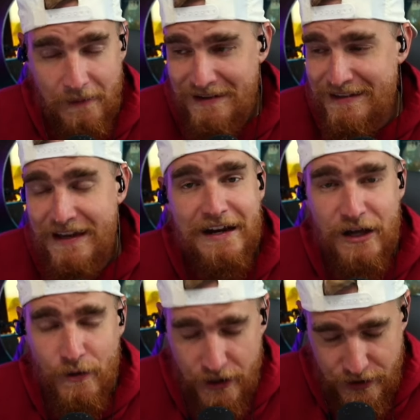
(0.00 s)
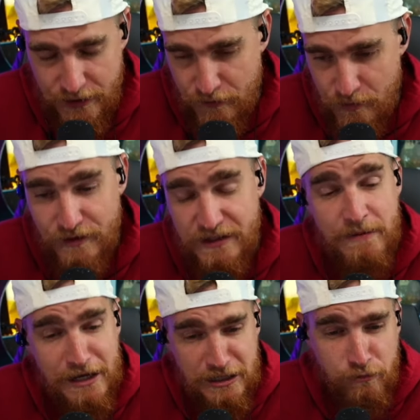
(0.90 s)
I'm not taking any questions from you.
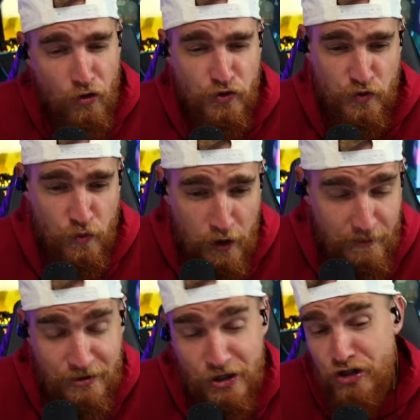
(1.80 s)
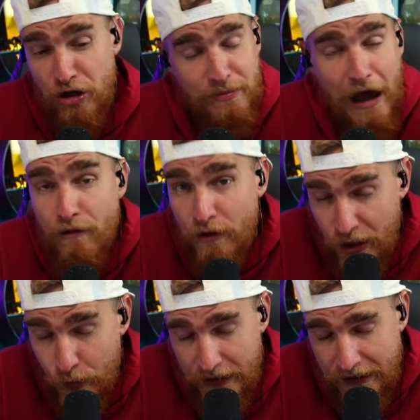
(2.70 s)
CBS Sports was one of them, just shut him down
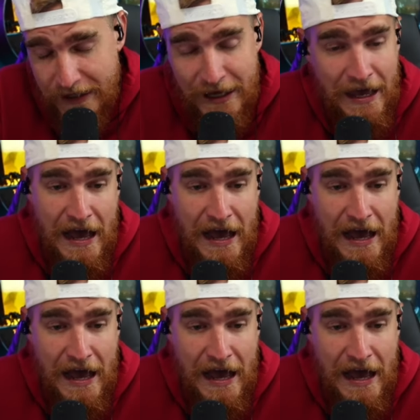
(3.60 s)
really quickly.